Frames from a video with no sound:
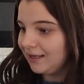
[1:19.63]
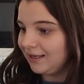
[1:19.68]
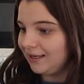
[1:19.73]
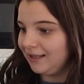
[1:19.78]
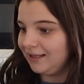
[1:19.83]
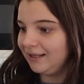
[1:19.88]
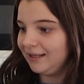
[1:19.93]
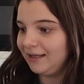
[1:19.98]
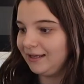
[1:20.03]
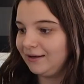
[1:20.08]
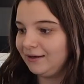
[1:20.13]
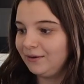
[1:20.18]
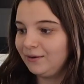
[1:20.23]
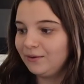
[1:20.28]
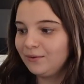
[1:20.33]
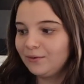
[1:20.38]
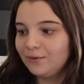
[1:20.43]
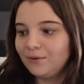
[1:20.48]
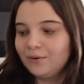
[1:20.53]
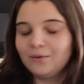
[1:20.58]
and then
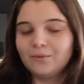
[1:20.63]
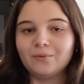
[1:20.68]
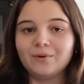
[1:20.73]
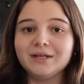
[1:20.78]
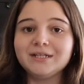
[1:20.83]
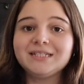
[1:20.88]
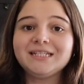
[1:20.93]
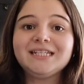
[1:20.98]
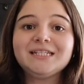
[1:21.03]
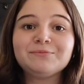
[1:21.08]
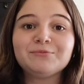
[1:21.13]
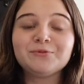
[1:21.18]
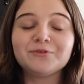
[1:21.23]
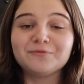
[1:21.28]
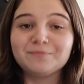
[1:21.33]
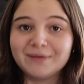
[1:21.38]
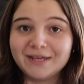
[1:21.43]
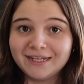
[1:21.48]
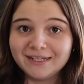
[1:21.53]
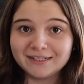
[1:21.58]
1 teaspoon
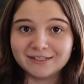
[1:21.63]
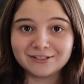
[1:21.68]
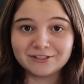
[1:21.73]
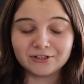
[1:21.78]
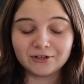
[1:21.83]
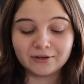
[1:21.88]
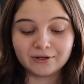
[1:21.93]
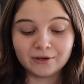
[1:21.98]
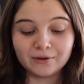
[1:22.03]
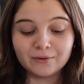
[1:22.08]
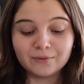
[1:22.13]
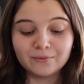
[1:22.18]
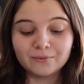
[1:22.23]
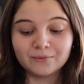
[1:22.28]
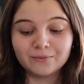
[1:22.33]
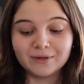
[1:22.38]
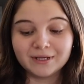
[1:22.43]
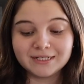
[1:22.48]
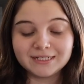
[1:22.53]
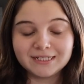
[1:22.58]
of baking soda,
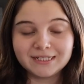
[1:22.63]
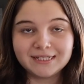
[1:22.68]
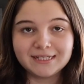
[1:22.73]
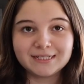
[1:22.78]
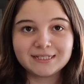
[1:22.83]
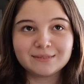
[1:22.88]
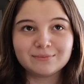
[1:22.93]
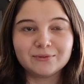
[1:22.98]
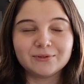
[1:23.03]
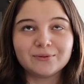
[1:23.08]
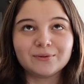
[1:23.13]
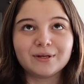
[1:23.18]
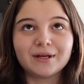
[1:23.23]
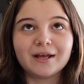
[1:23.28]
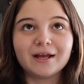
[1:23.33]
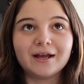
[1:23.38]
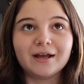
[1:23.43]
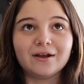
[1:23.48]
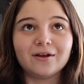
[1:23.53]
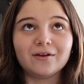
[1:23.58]
1
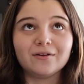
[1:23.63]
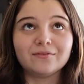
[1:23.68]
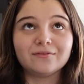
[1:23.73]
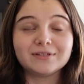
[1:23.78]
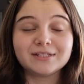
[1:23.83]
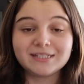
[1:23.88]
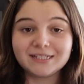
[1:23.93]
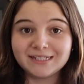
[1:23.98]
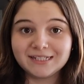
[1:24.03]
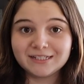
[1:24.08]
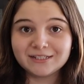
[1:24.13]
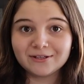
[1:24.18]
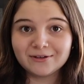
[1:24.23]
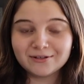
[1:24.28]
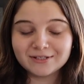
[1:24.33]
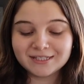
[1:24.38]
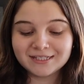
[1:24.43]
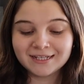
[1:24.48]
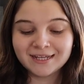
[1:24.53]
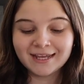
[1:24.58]
teaspoon of sea
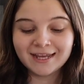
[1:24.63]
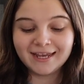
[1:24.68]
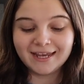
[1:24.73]
salts,